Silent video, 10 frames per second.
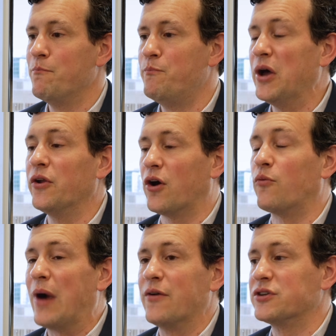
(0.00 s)
built
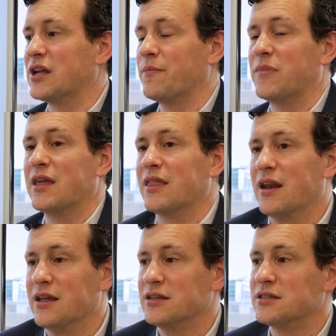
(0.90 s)
around something that
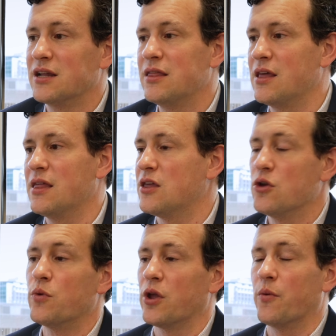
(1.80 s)

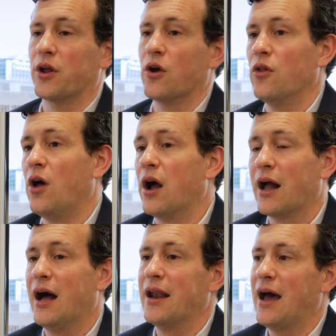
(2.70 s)
you really want to go long
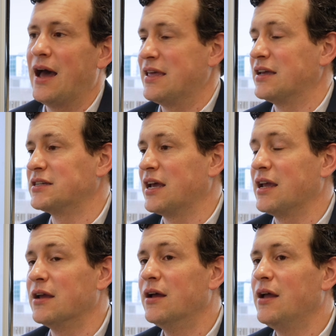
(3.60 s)
on, I think is
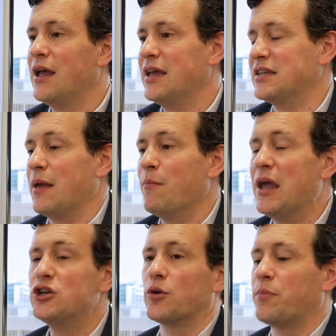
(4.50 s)
a
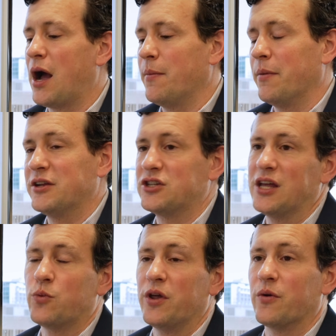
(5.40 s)
major problem. And so
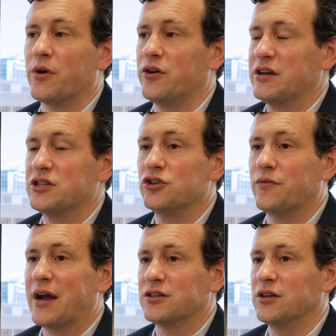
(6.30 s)
that's one that we're addressing
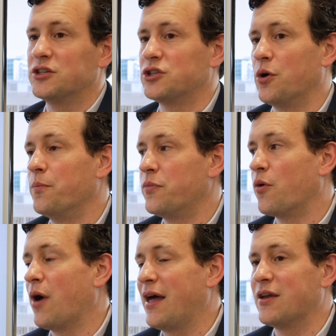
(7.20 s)
directly.
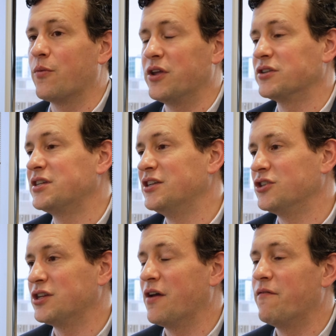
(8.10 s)
So I think what you'll see
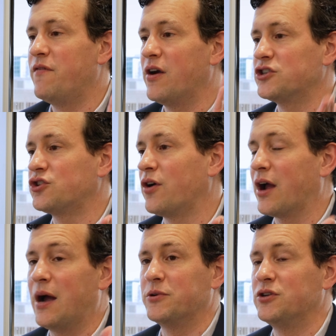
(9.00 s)
is a very strong
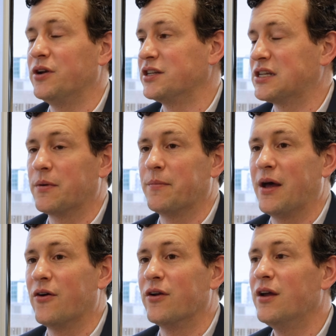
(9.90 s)
opportunism
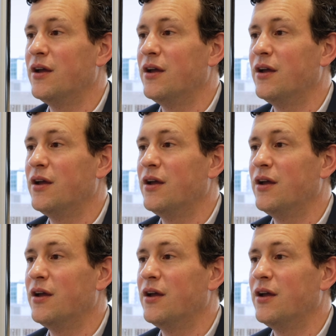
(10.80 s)
about